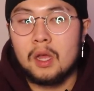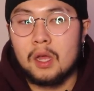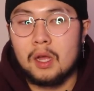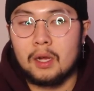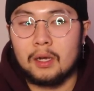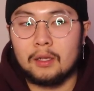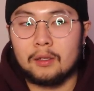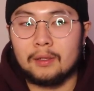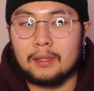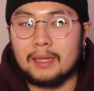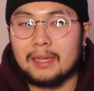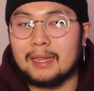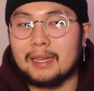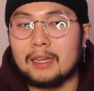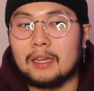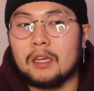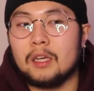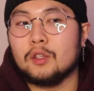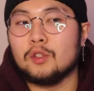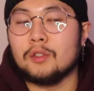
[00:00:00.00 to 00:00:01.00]
and only get
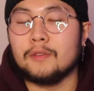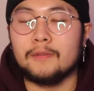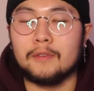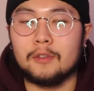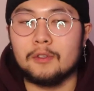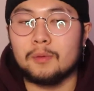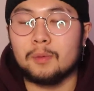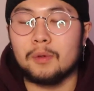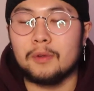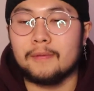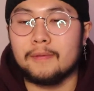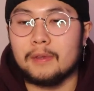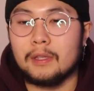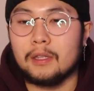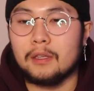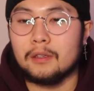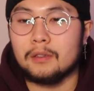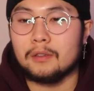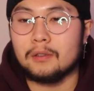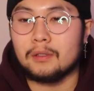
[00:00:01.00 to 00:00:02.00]
like 100 views per
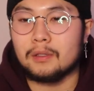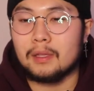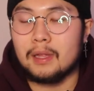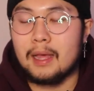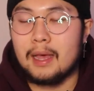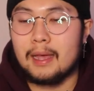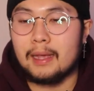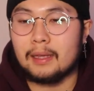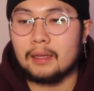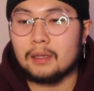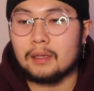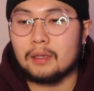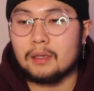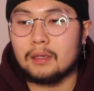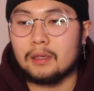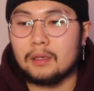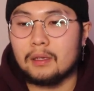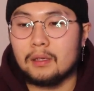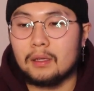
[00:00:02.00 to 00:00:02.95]
video. Like,